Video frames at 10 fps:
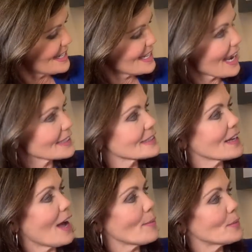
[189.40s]
next
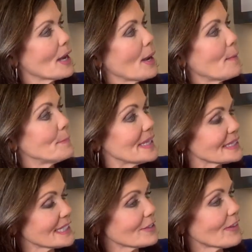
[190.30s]
up,
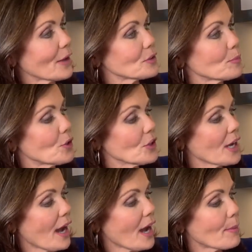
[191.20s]
Bitsy found a
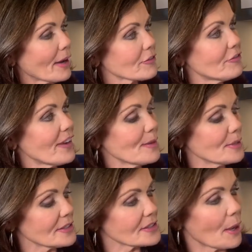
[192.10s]
book about
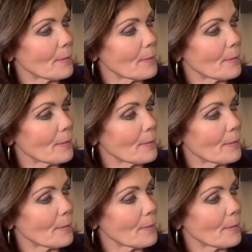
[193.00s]
famous